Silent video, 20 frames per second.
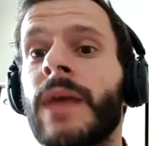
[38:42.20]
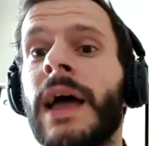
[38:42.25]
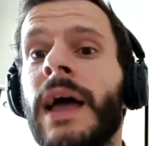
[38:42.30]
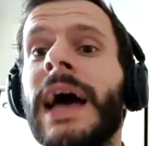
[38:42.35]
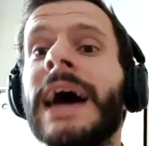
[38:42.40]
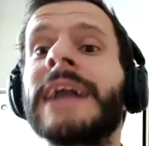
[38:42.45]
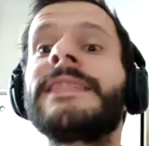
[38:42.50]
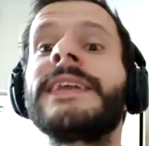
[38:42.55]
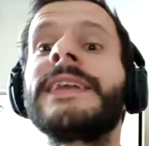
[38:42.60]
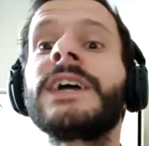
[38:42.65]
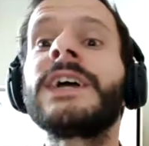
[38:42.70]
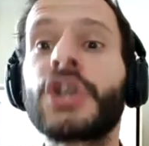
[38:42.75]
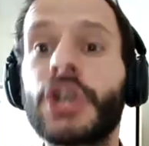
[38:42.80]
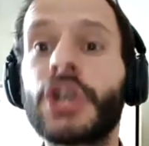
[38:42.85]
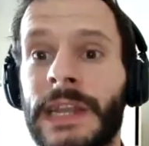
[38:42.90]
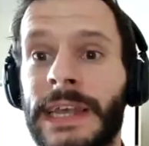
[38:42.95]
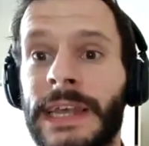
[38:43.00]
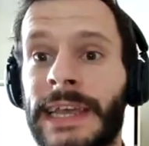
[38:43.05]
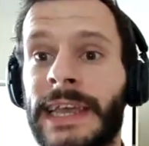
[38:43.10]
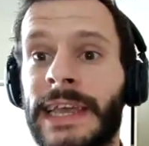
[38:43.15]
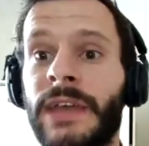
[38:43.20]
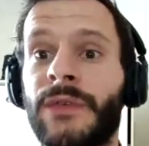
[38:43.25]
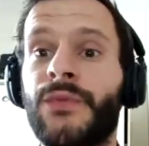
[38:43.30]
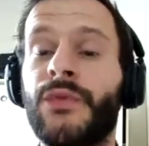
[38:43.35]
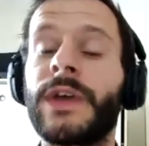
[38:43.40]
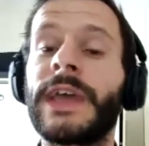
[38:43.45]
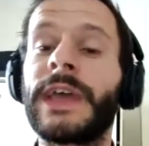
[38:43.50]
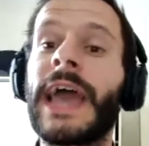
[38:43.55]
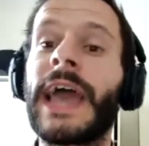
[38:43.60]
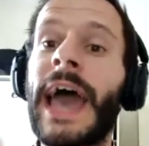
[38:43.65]
Additionally,
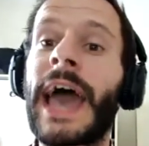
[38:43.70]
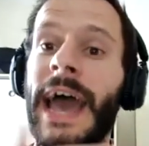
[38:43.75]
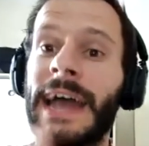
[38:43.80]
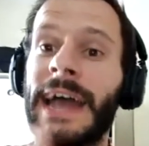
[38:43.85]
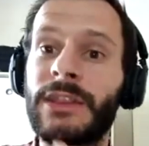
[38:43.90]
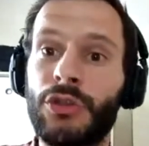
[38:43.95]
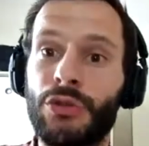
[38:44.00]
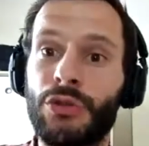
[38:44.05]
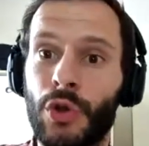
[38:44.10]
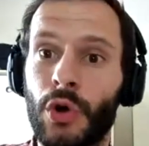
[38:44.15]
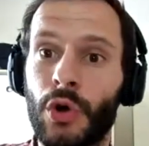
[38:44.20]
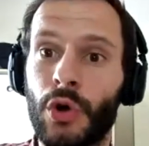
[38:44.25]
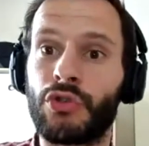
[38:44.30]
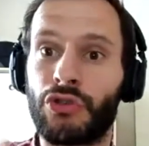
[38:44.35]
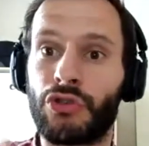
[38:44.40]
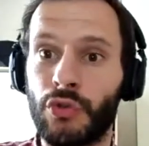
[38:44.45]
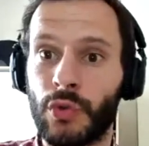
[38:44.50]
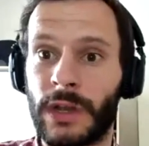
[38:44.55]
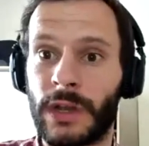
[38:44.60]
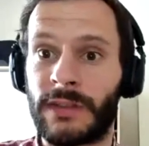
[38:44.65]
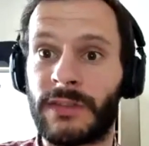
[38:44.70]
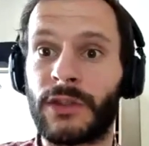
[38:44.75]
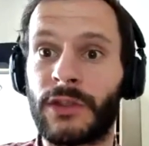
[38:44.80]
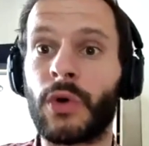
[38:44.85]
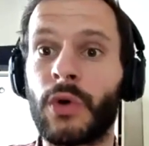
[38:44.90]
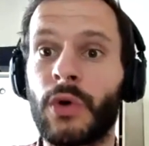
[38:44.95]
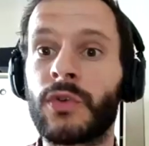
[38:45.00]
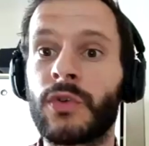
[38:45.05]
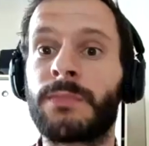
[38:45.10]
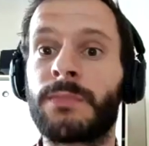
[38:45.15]
if we add to those students,
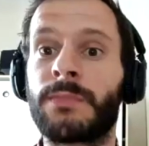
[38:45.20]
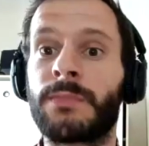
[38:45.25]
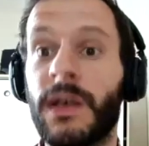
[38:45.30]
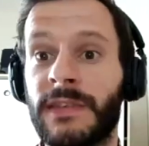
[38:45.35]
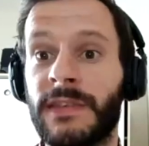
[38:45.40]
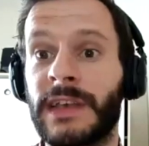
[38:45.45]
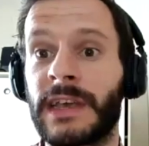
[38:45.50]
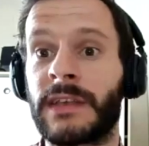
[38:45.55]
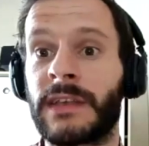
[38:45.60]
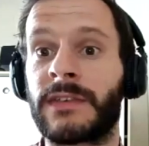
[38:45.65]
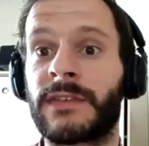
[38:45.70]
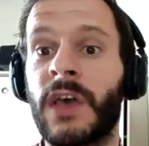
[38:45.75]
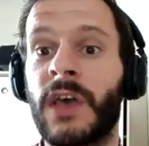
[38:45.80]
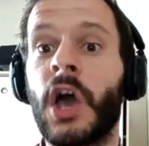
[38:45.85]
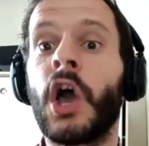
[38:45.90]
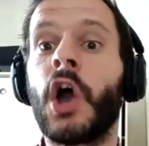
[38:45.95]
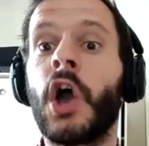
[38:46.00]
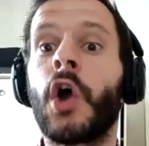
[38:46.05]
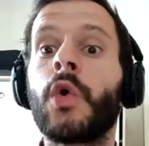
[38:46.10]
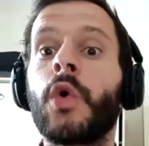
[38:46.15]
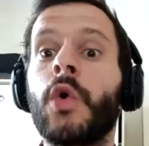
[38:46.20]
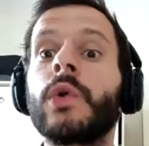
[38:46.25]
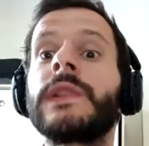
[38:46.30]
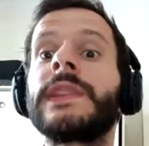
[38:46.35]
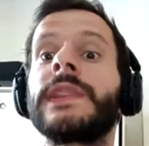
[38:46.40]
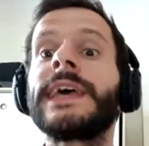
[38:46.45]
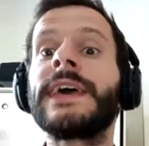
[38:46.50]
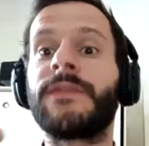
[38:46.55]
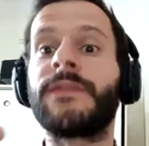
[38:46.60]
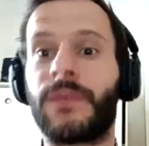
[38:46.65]
those Bosnians who
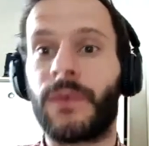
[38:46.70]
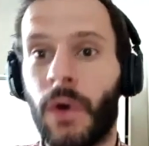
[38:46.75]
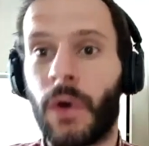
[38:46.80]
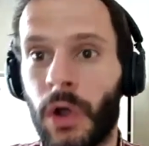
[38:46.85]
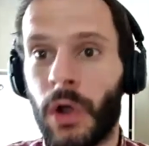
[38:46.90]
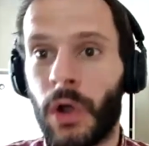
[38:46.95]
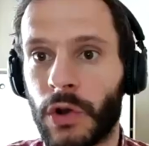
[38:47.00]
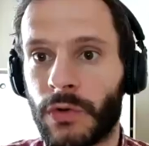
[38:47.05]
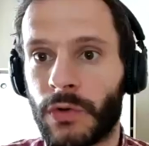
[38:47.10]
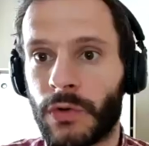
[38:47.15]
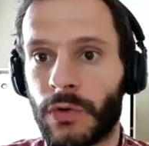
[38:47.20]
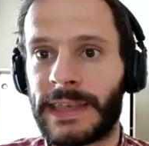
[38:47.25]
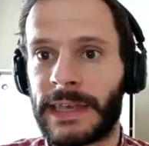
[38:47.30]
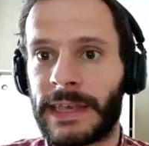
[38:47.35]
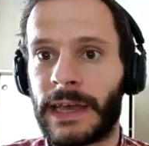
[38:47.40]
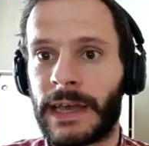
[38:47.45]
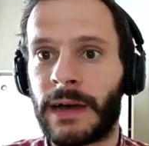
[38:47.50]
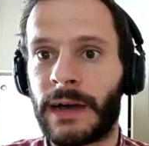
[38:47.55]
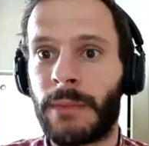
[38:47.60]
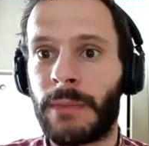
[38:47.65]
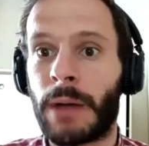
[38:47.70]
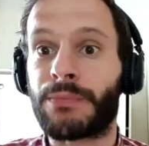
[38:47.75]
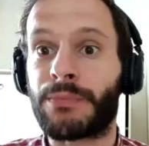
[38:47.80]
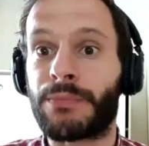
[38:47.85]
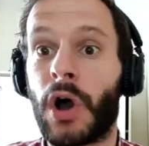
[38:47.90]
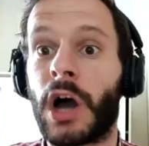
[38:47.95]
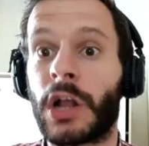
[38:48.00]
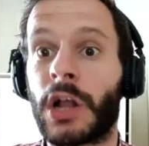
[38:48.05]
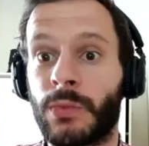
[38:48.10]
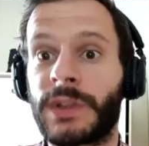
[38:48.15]
live already
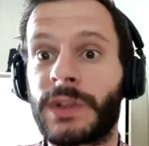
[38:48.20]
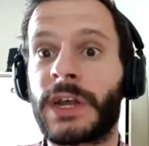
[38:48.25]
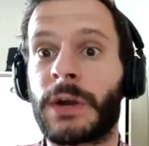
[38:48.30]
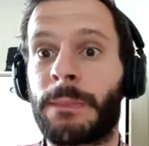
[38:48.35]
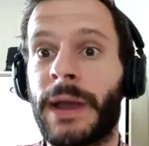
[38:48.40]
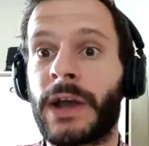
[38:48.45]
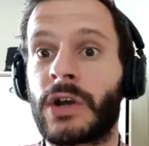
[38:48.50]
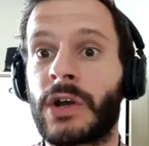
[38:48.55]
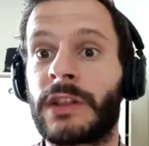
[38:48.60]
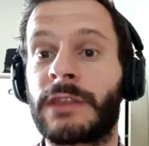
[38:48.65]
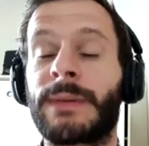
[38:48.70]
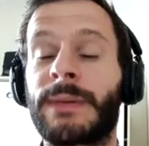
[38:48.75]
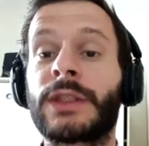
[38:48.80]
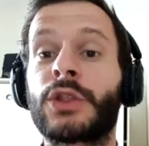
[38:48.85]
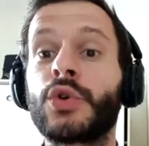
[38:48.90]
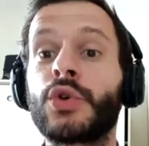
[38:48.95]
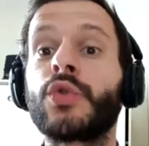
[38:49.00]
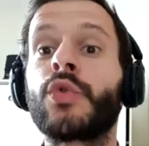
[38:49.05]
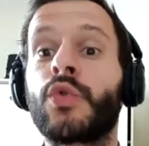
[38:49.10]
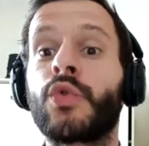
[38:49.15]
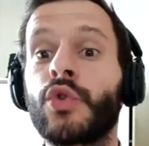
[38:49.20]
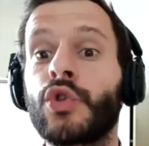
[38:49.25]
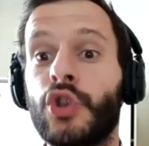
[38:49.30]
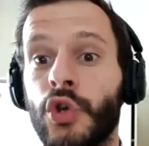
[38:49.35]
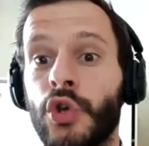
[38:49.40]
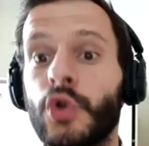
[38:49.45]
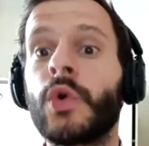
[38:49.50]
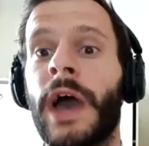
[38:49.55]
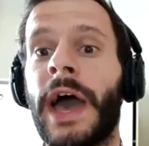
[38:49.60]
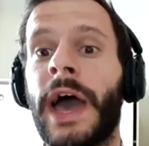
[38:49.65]
abroad with their parents, but who
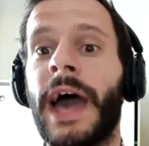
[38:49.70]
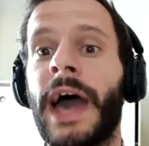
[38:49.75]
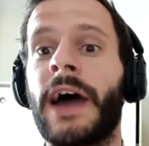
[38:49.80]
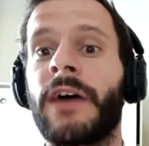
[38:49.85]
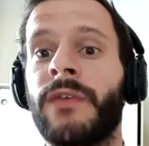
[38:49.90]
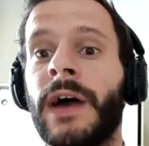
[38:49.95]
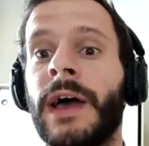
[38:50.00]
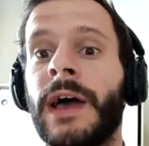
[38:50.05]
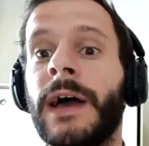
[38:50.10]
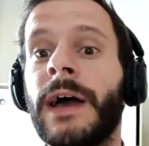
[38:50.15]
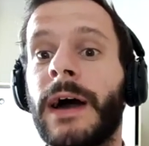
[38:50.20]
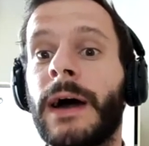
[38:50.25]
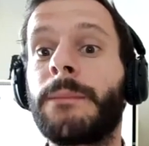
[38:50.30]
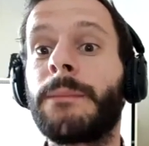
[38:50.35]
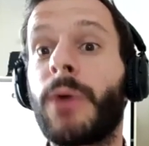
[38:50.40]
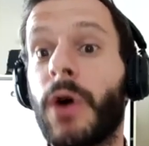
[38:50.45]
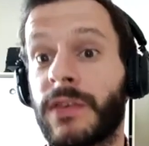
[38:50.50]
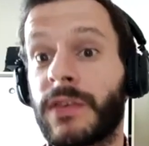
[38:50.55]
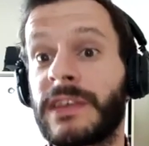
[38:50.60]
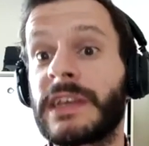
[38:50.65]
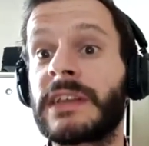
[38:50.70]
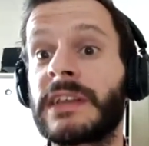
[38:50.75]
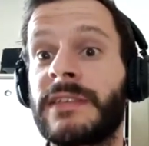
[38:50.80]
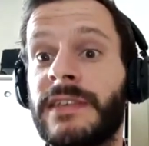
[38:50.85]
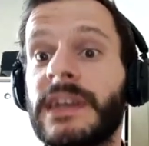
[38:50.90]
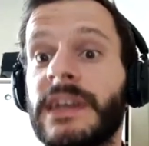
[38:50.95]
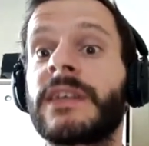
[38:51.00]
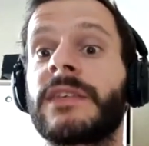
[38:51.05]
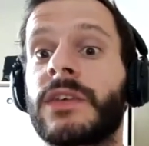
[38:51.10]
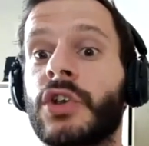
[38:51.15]
do have a Bosnian
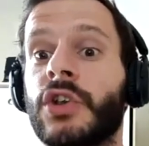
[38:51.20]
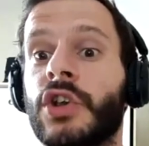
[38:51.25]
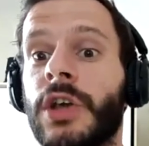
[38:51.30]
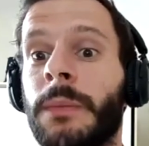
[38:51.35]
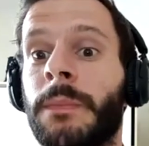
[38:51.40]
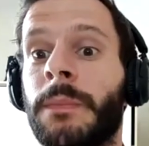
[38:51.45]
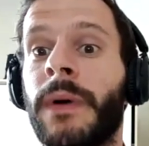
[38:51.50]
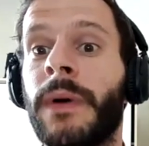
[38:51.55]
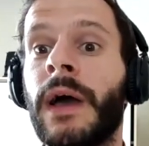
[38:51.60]
citizenship,